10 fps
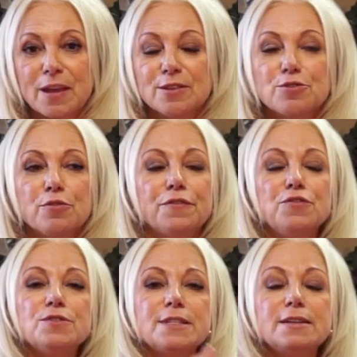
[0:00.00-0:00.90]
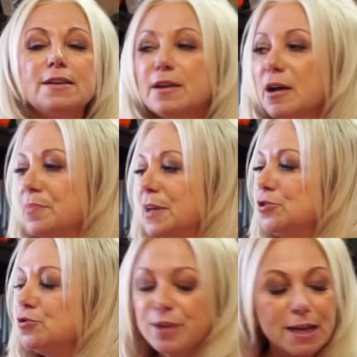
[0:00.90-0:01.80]
So if you set it up
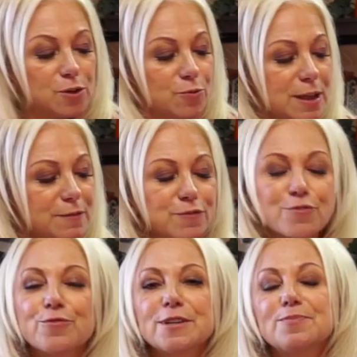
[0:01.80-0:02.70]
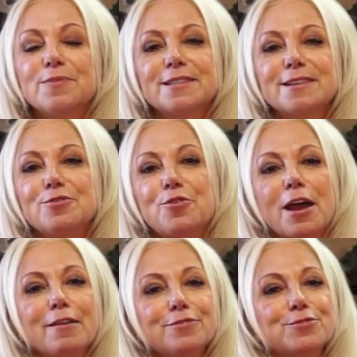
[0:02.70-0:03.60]
and you decorate for Christmas and you
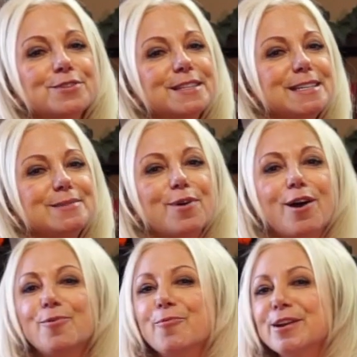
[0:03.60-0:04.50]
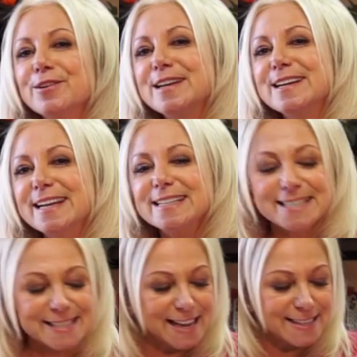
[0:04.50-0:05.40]
have your team all wearing nice
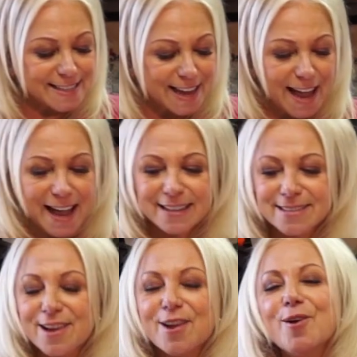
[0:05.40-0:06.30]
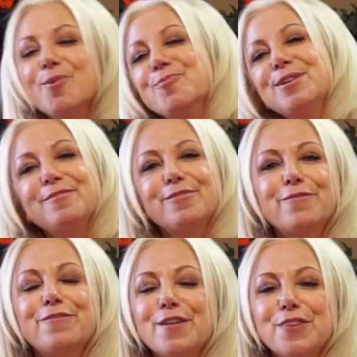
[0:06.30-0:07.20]
Santa hats or whatever
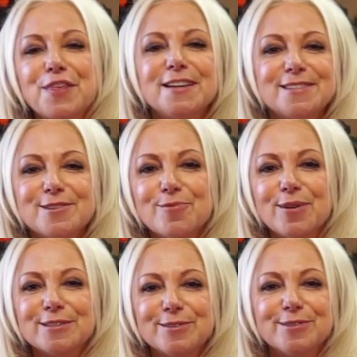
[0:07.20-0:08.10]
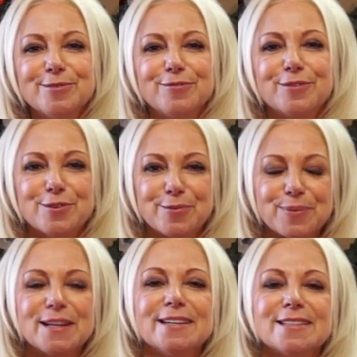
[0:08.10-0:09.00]
fun things you want to do for your
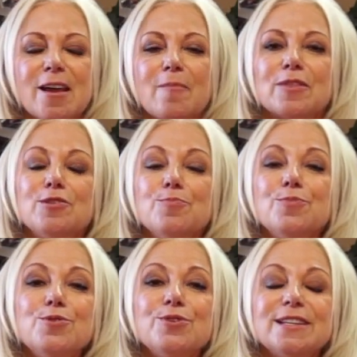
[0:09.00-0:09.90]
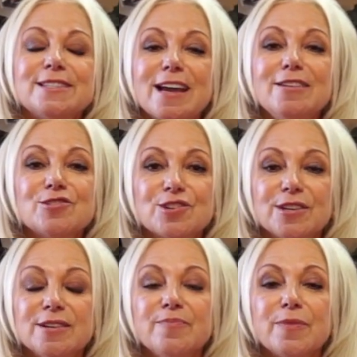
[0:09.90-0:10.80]
place, the more
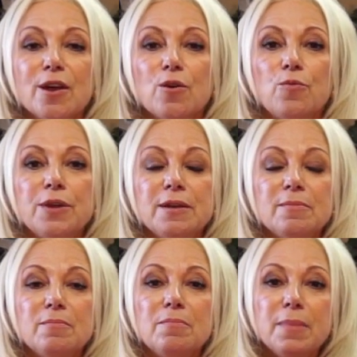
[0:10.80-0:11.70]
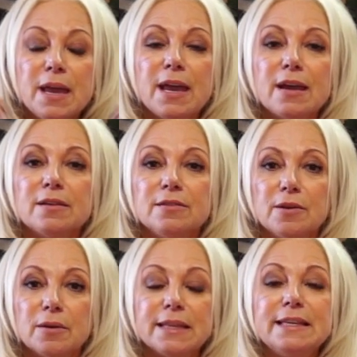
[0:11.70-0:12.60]
attention we make
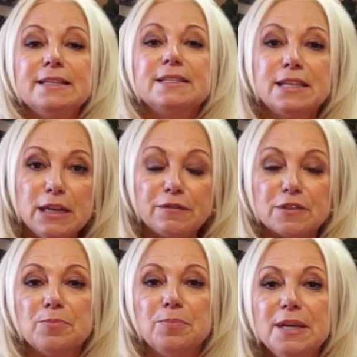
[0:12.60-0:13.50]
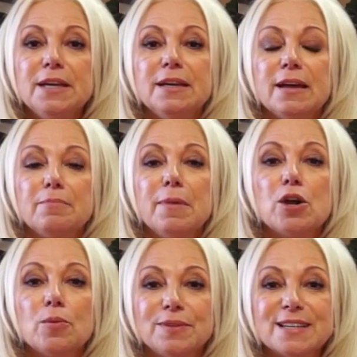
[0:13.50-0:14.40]
the, these gifts be and
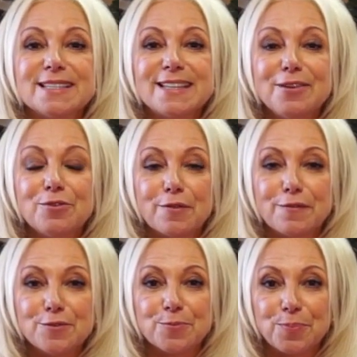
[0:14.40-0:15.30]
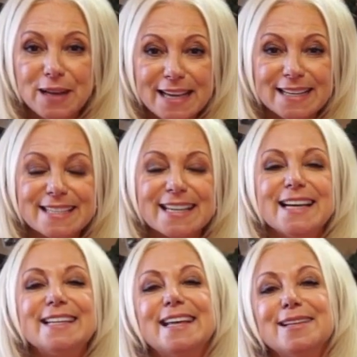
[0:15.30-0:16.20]
make them the center of your place,
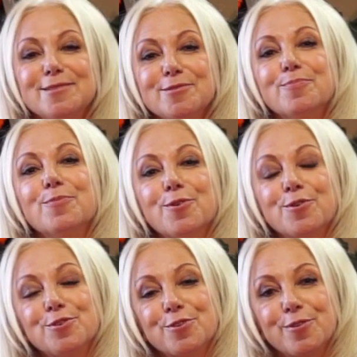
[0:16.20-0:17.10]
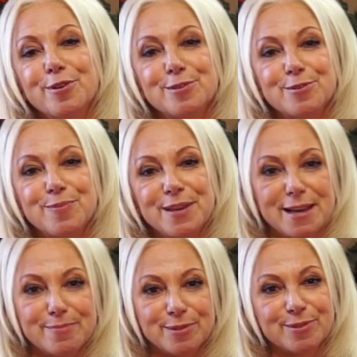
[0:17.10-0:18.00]
then the more you're going to be
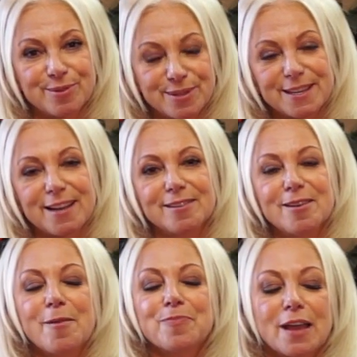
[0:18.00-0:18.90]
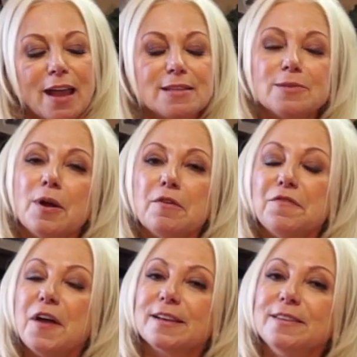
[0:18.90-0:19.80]
able to sell as a matter of
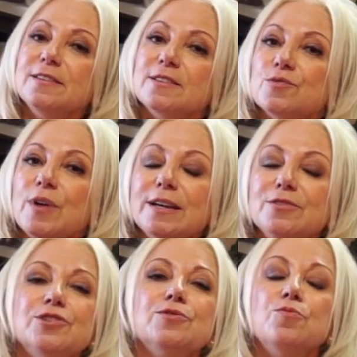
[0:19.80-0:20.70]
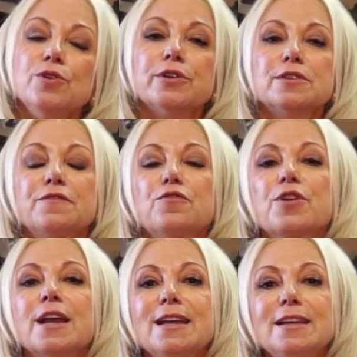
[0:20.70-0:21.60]
fact, this strategy works
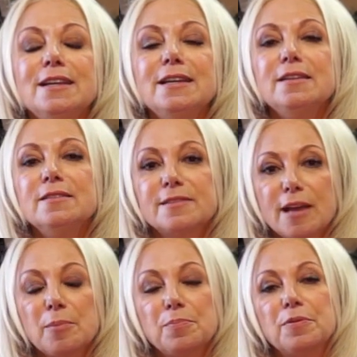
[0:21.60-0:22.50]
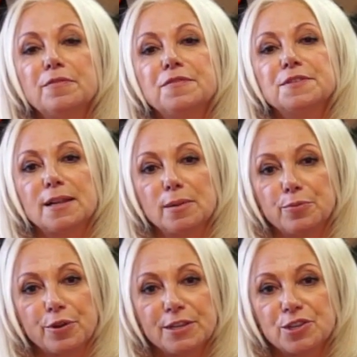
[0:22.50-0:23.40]
for any type of
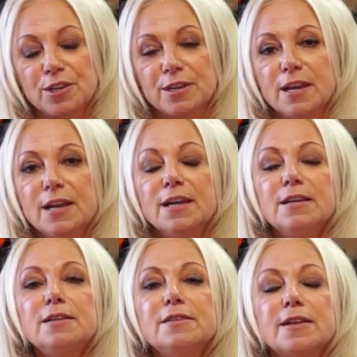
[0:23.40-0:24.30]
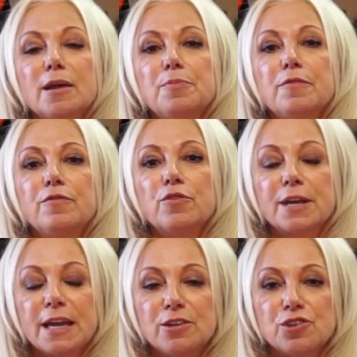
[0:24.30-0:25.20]
celebration, any type of
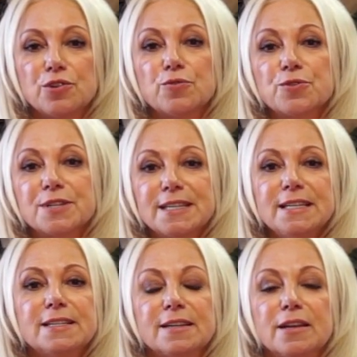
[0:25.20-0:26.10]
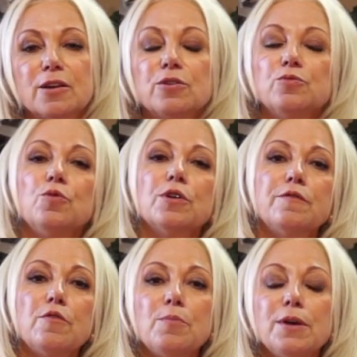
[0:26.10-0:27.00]
occasion or season. It could work
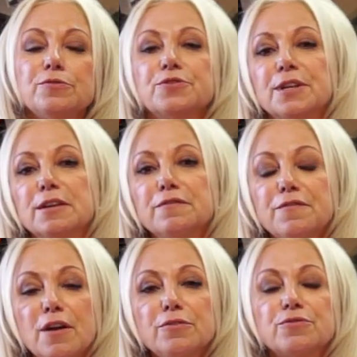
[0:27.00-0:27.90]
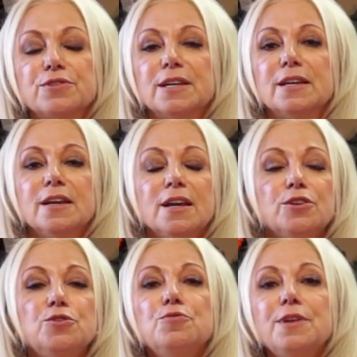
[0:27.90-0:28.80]
for Mother's Day, Father's Day,
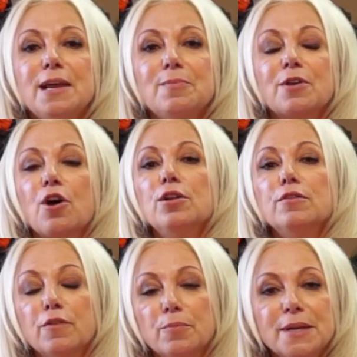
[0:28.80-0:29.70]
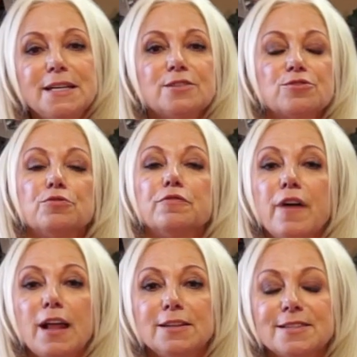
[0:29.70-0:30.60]
you name it, all of them, Easter,
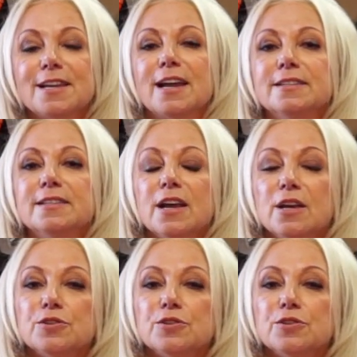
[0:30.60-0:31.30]
Valentine's.